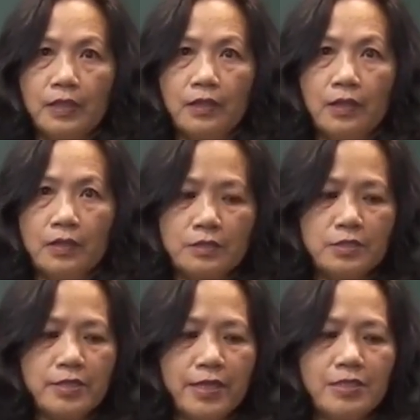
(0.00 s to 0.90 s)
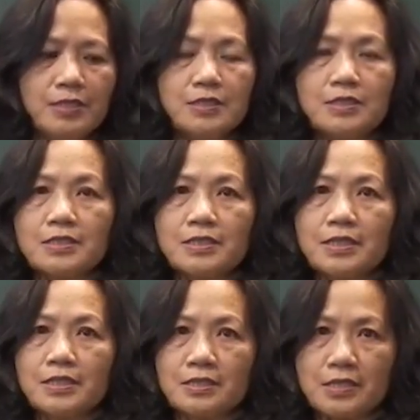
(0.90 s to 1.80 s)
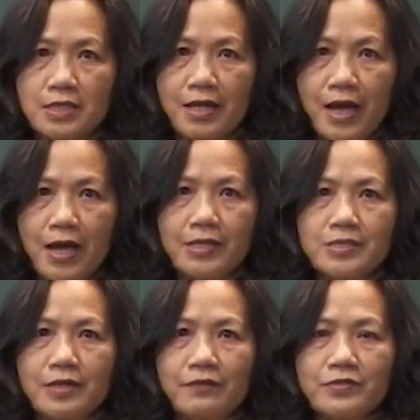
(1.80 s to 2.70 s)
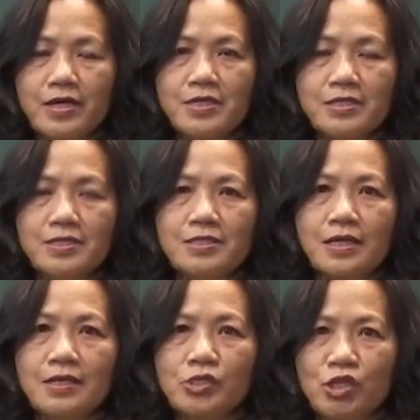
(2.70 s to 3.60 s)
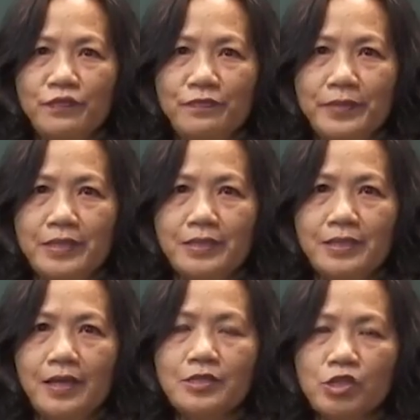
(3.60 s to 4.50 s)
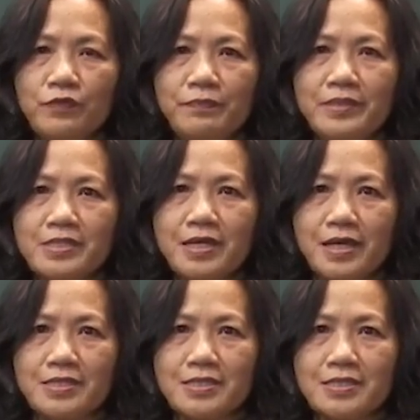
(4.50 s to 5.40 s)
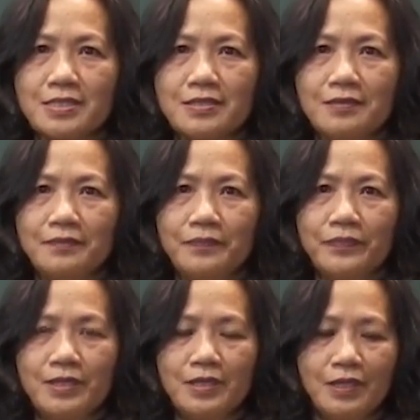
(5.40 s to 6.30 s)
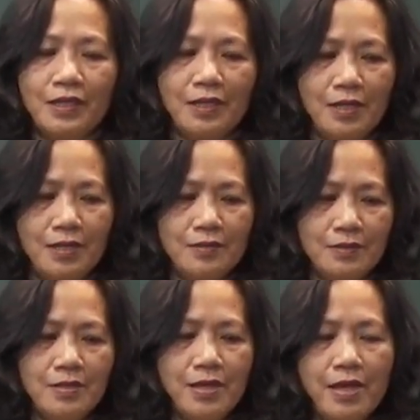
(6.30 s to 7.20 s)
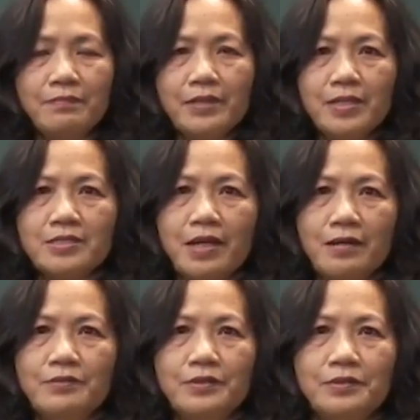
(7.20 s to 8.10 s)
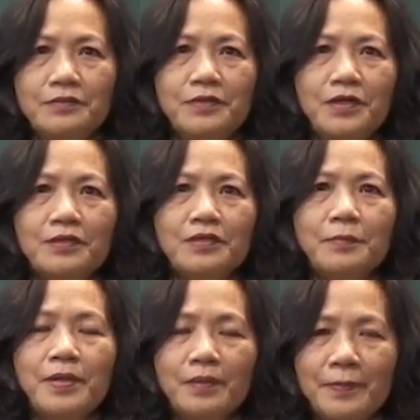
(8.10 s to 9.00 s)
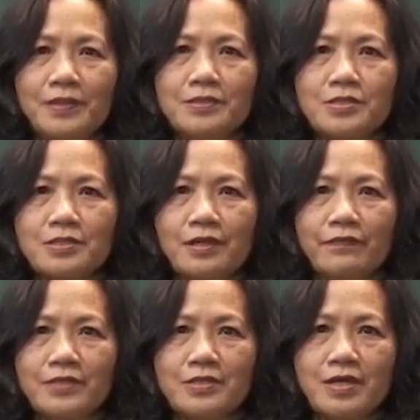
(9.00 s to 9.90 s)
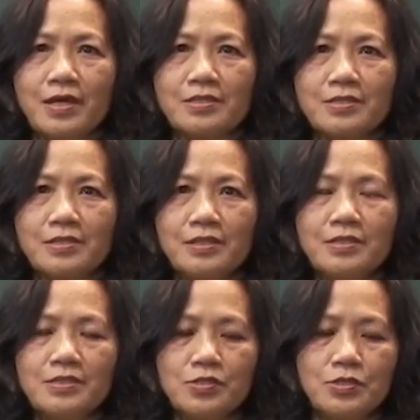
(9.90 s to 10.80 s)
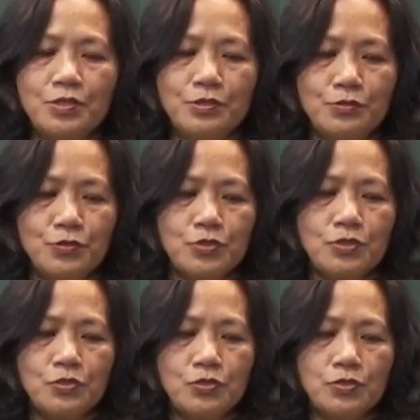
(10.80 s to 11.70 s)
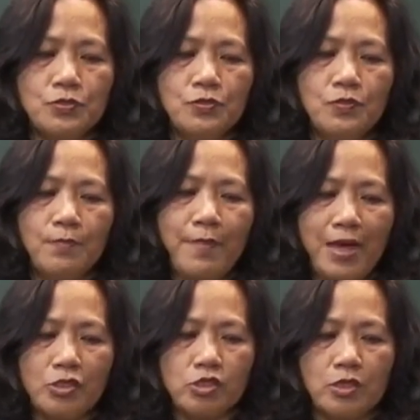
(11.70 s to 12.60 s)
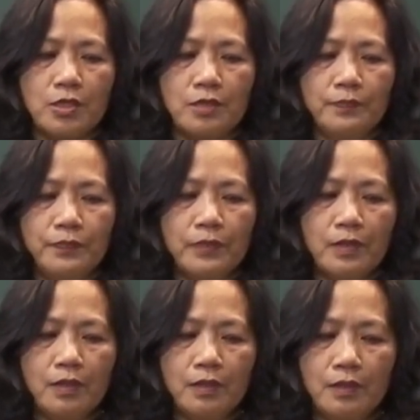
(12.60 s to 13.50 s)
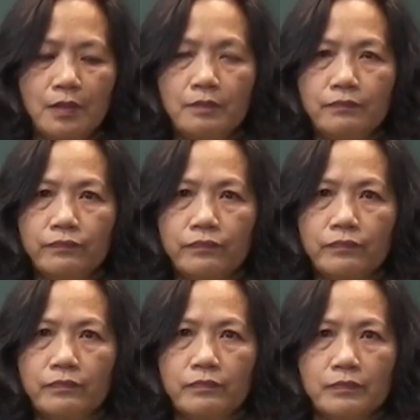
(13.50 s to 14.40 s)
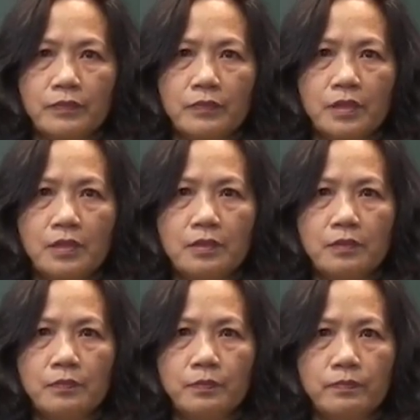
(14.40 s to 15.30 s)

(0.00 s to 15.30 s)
The second kind of test is achievement test. The name can tell you the purpose of the test. It is used to measure the